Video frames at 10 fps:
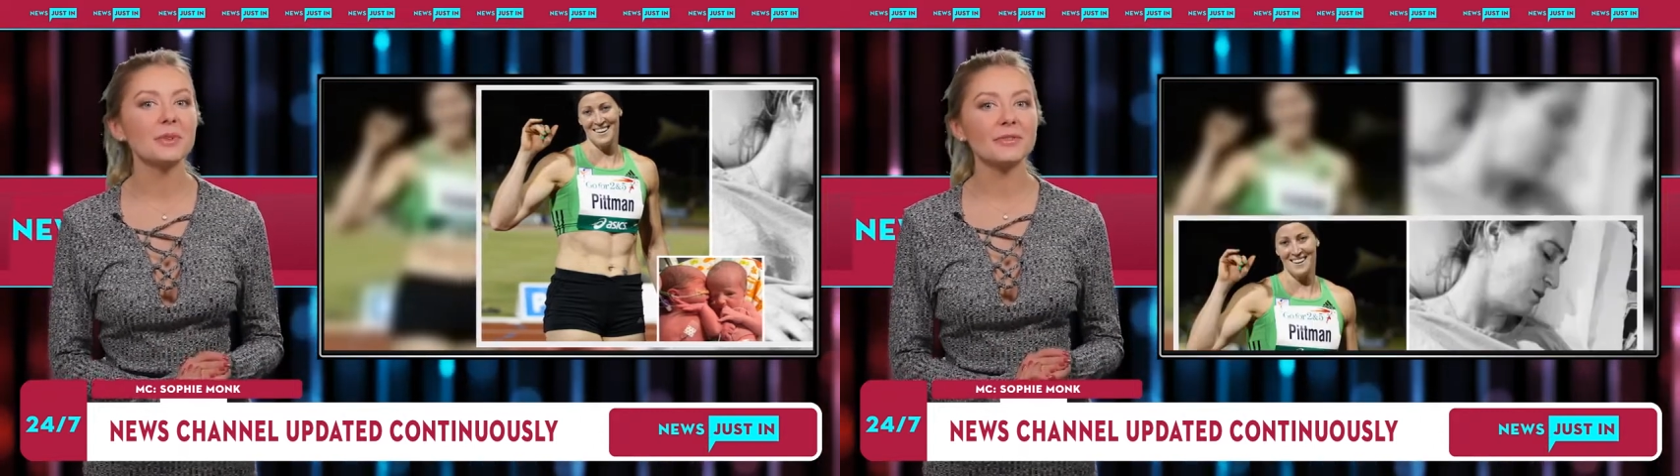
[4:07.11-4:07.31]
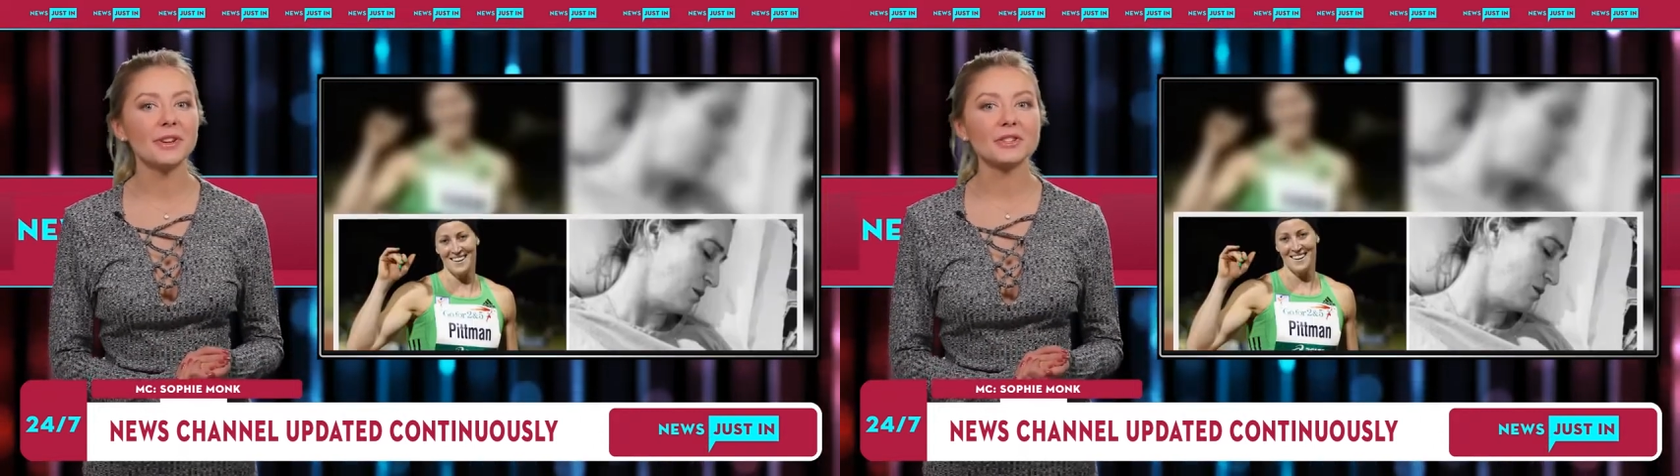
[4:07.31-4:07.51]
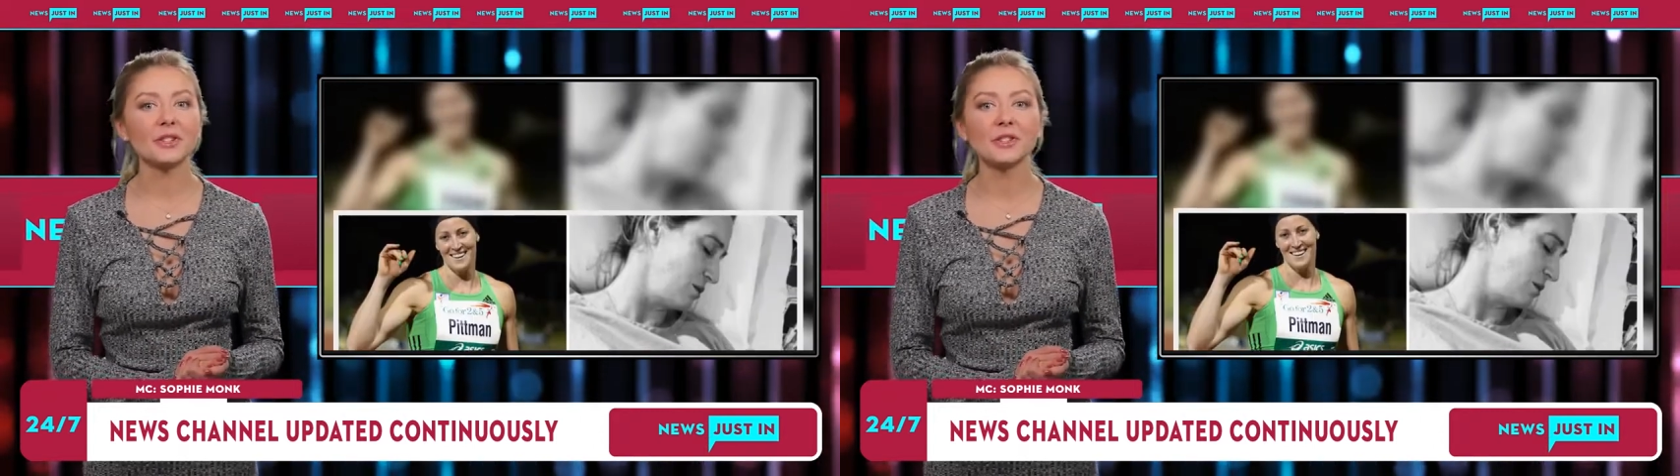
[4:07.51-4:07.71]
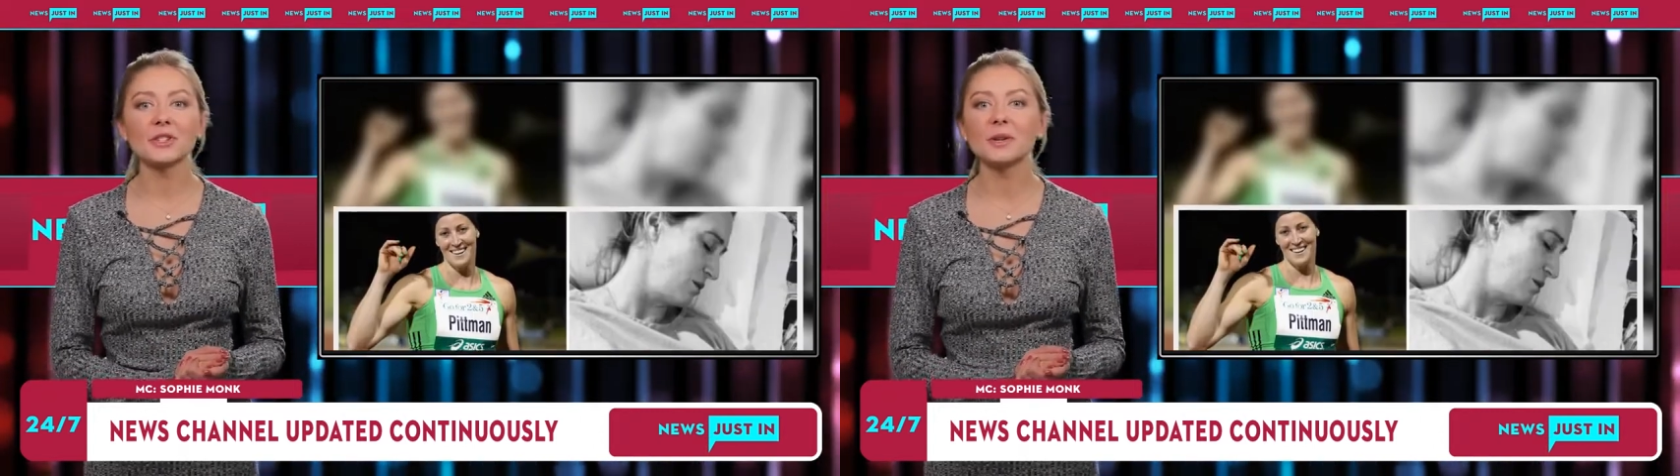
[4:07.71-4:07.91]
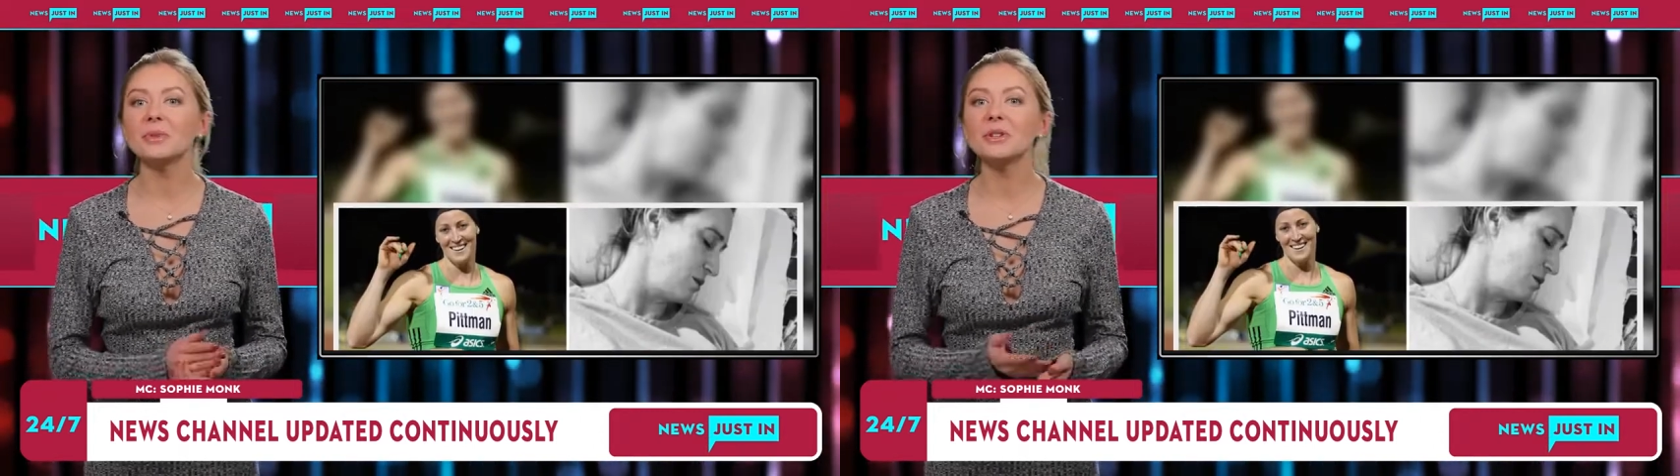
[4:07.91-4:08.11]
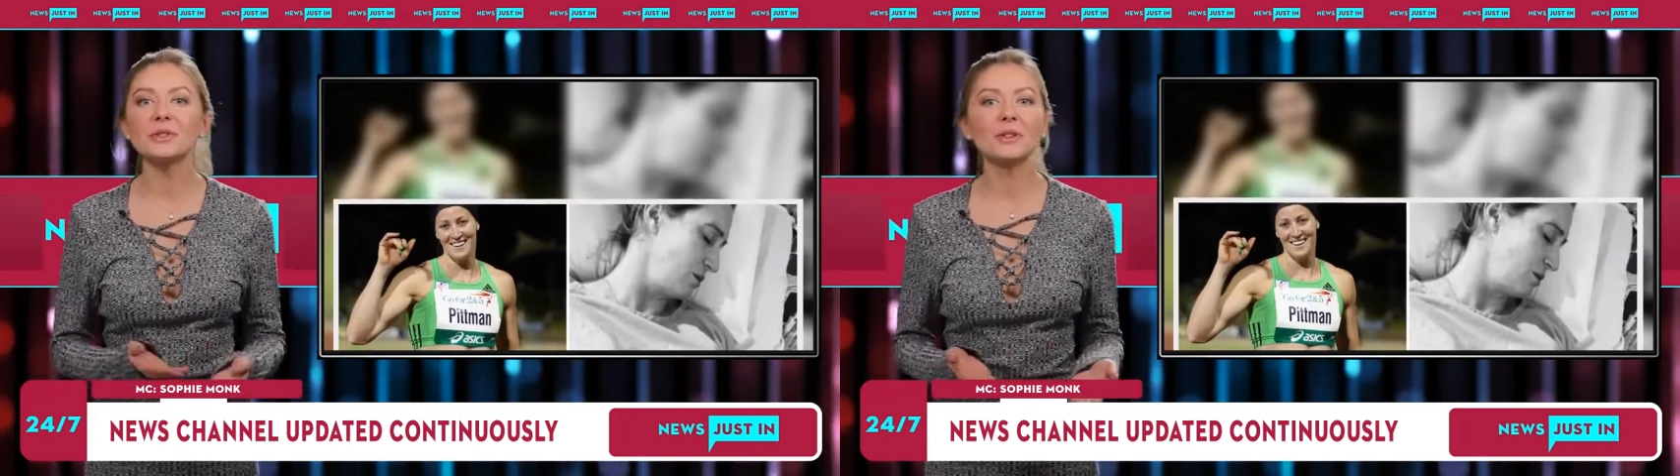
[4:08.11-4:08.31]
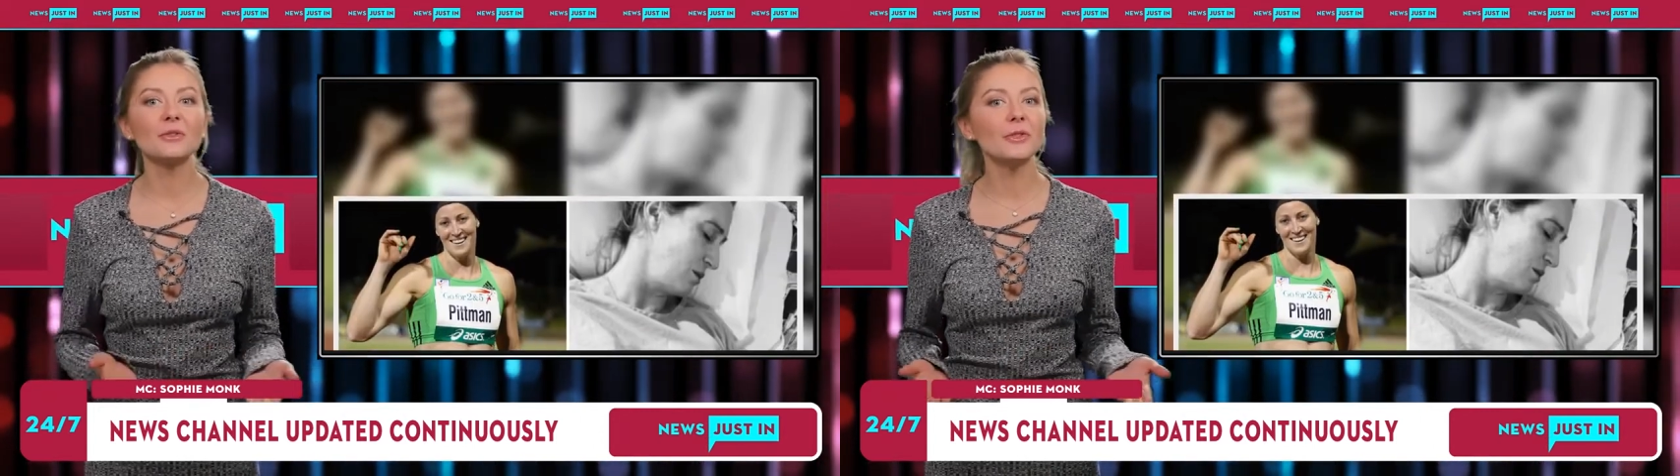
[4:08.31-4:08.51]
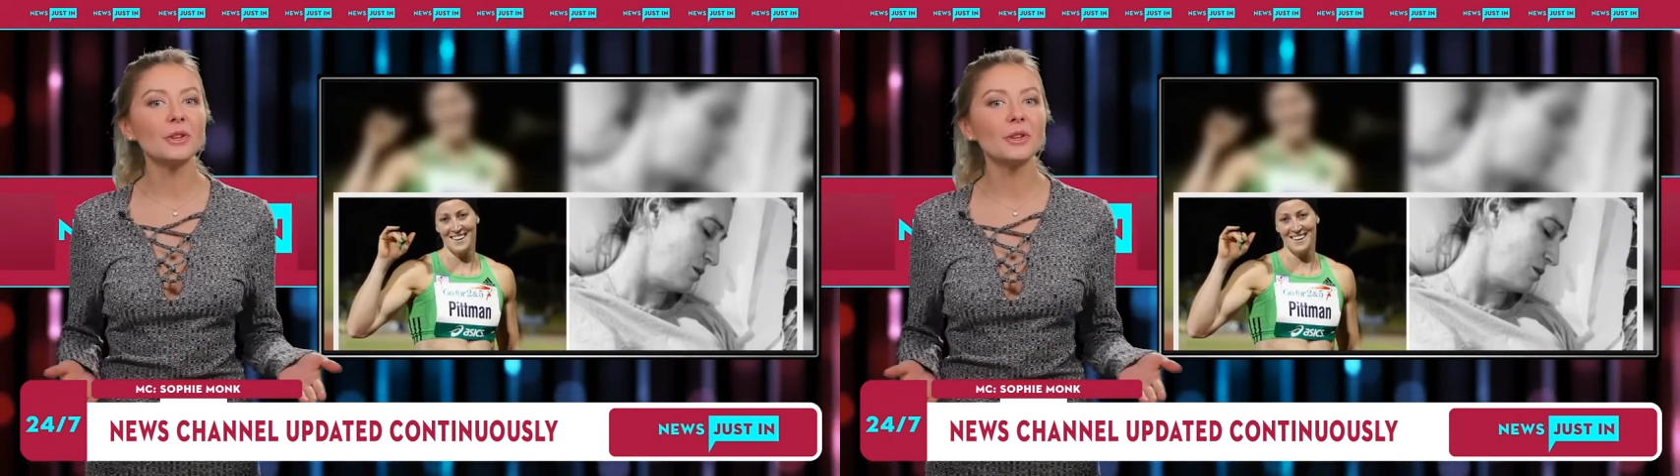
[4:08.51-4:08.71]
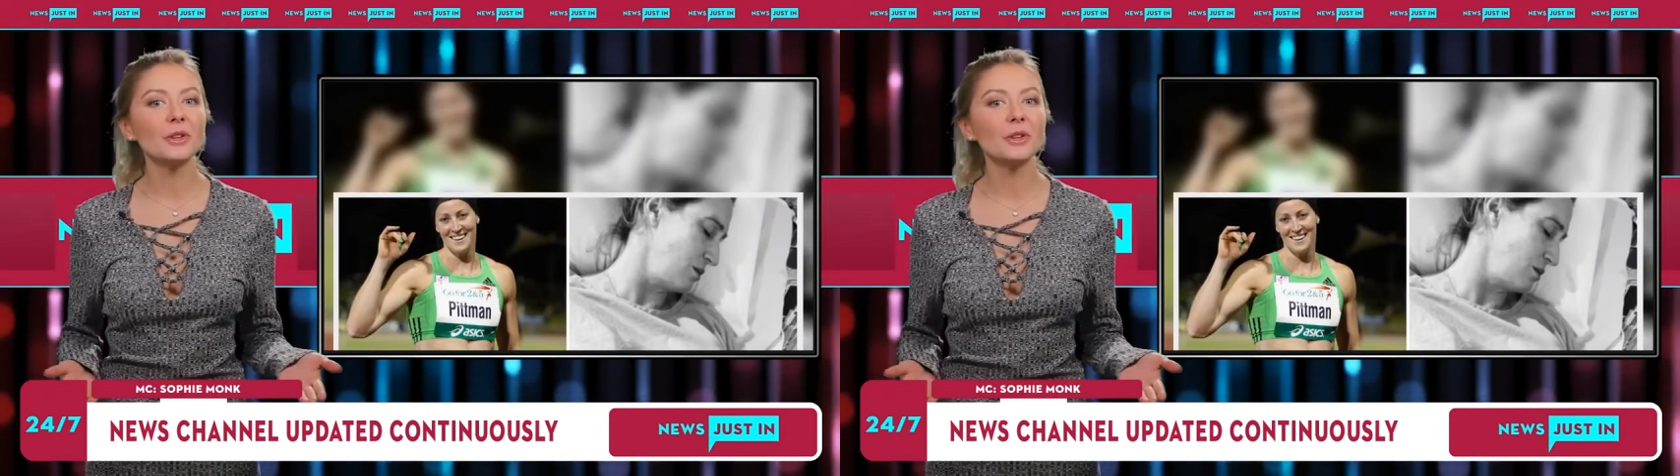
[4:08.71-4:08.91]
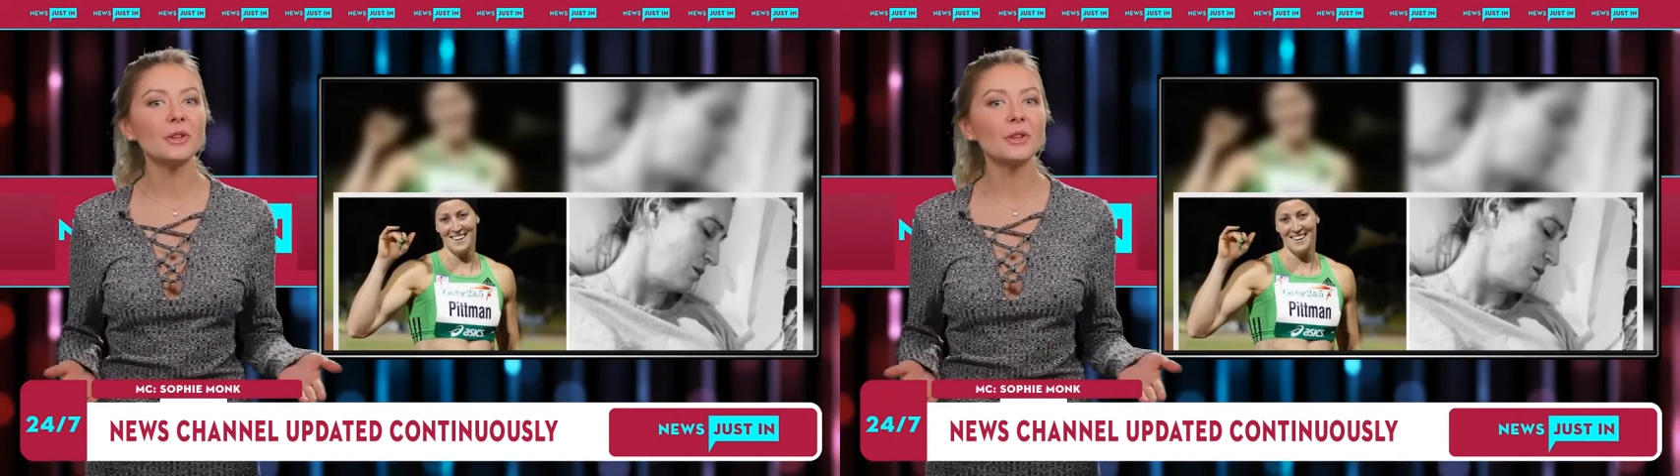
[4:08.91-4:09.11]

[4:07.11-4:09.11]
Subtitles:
visit 7Life on Facebook.